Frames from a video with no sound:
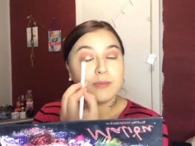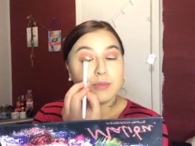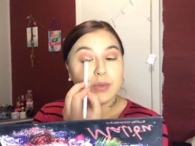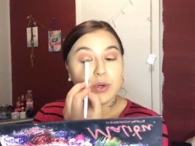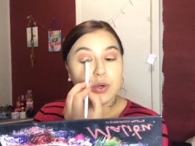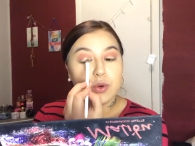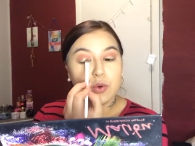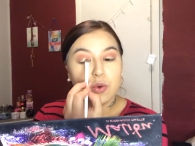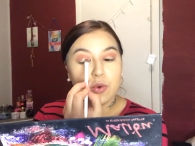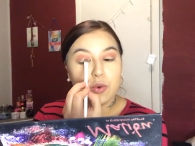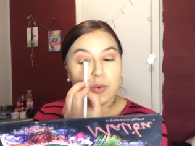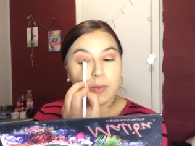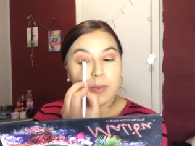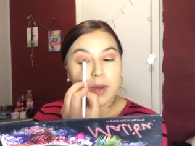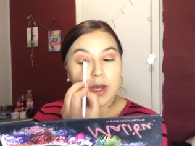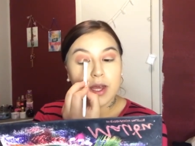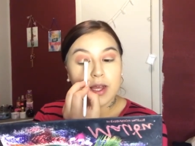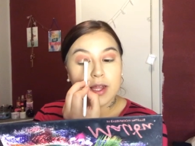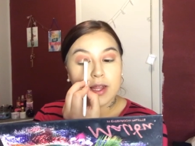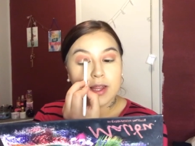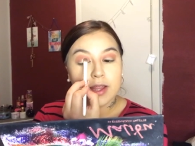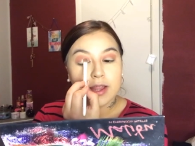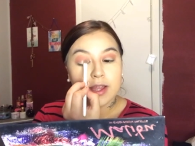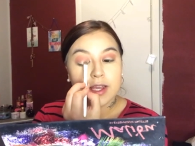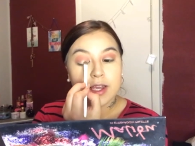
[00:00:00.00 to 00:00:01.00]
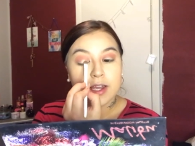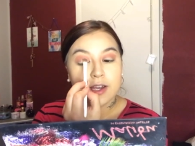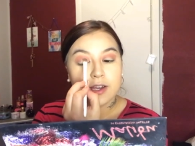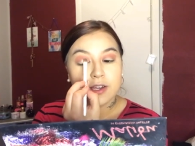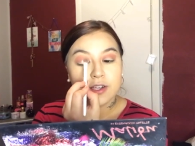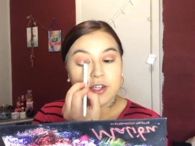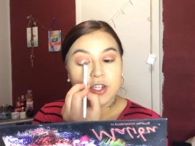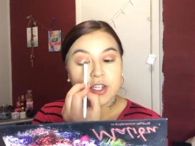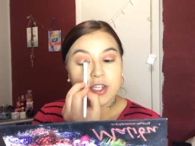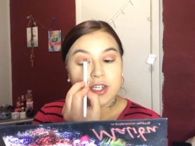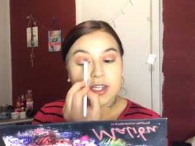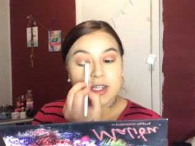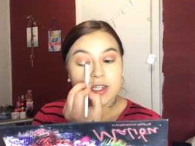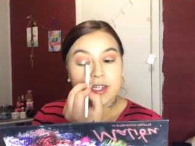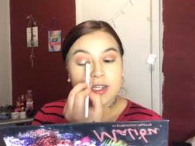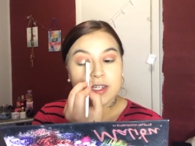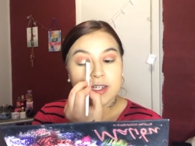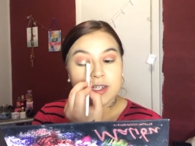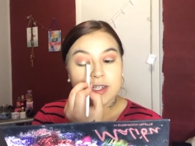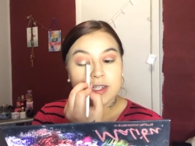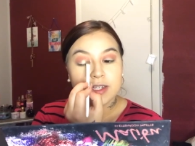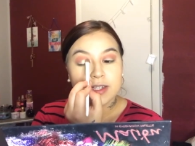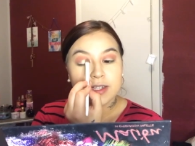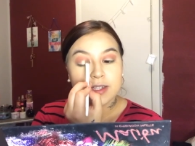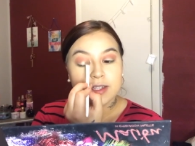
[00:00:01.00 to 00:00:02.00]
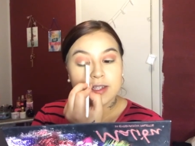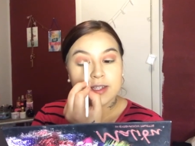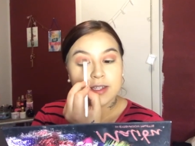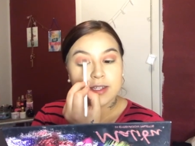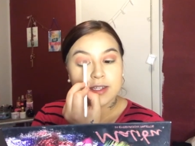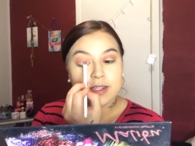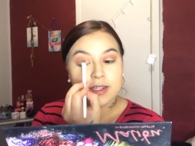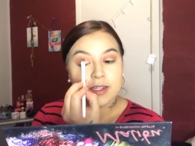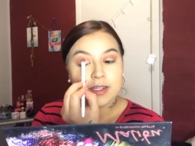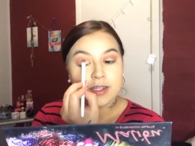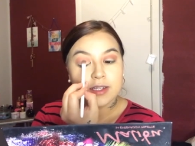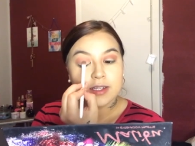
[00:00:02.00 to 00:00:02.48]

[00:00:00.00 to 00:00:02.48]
Boom, there she is.